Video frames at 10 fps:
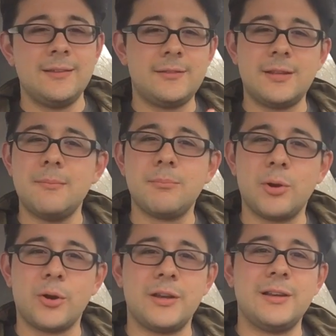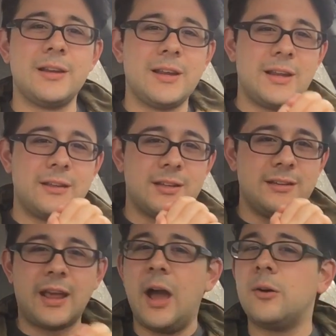Tim Burton is a
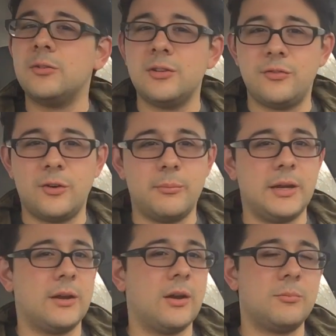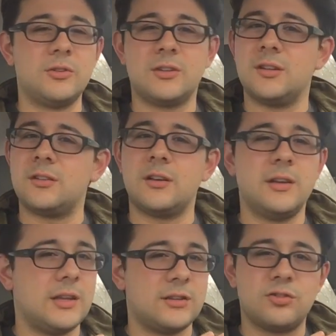talented filmmaker. I'm just going to tell
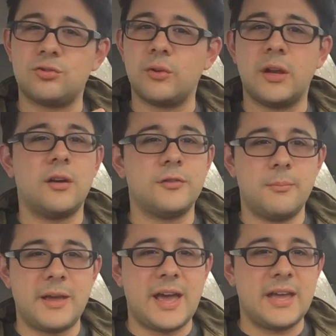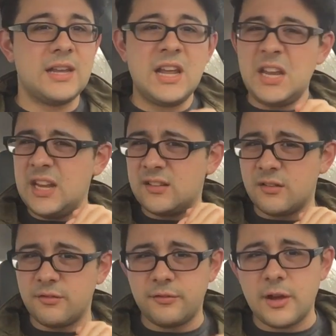you that straight off the bat. He is
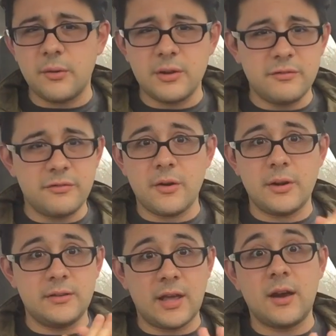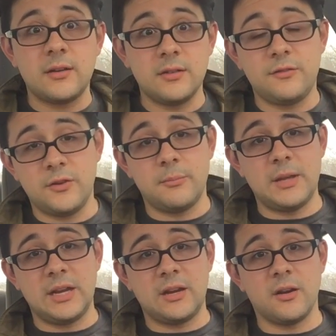a very, very talented
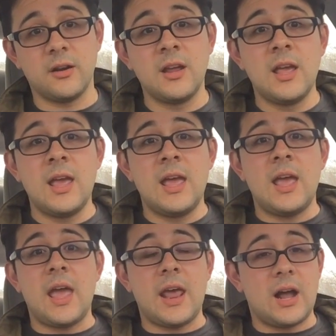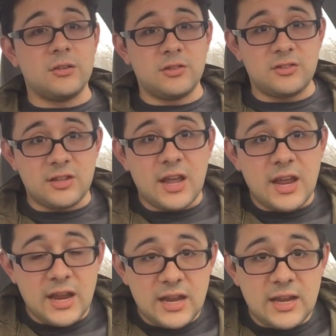filmmaker. And I'll just
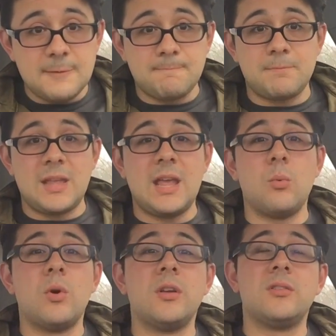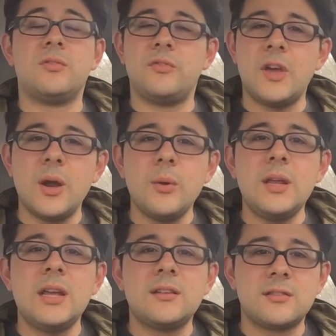say, it was
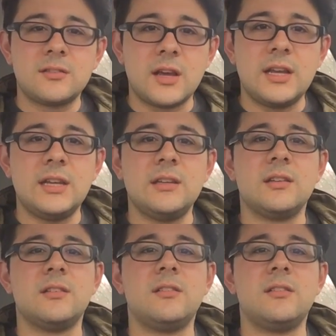very exciting to